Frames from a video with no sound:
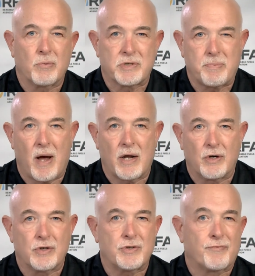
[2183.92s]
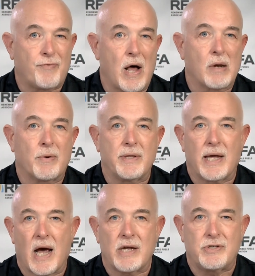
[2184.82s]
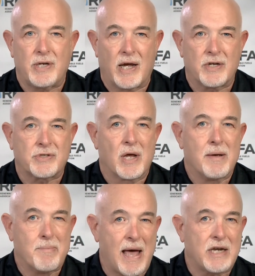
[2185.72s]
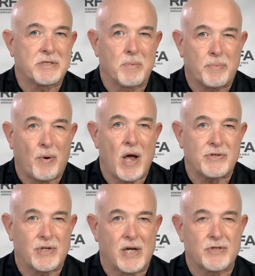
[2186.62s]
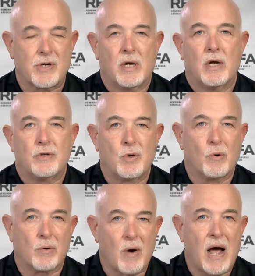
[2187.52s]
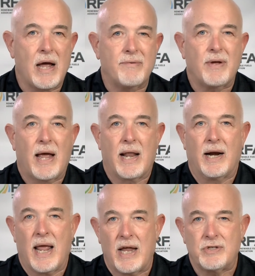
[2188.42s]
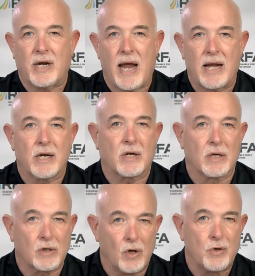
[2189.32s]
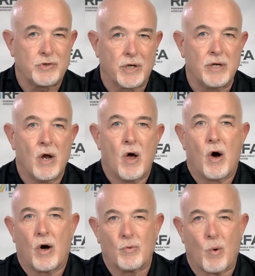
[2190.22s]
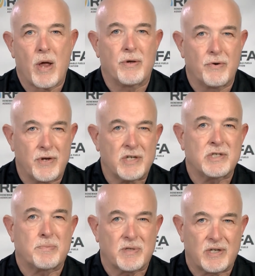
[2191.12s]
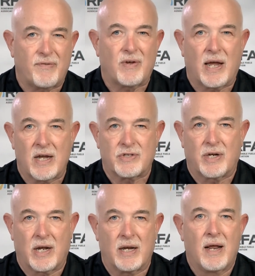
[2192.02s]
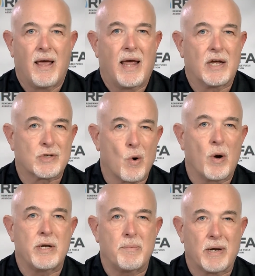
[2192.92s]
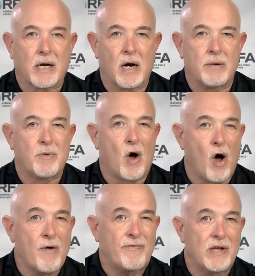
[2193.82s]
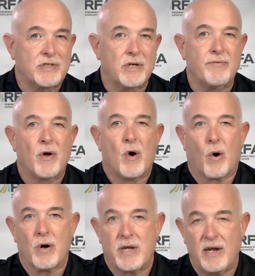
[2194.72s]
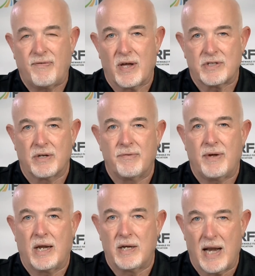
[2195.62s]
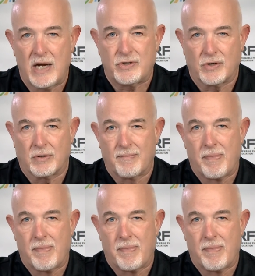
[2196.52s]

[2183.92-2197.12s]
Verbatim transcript: responders following the ICS management process to arrive at an educated conclusion on whether this specific incident is going to become offensive or defensive in nature.